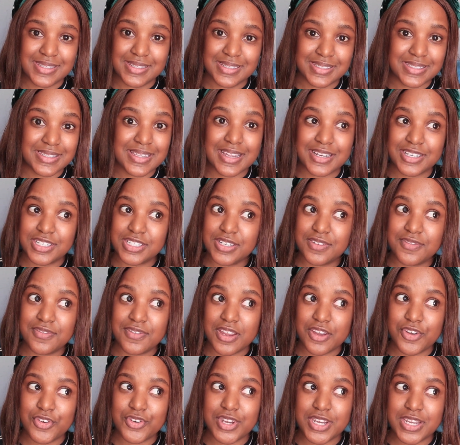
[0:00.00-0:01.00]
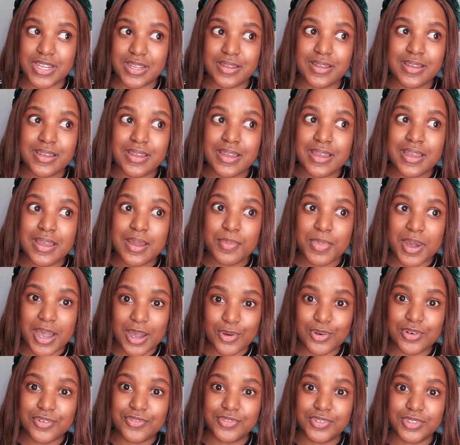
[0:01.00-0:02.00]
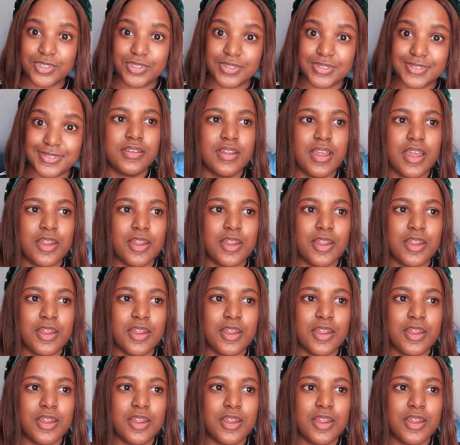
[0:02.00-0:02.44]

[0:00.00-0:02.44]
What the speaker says: It's actually very powerful.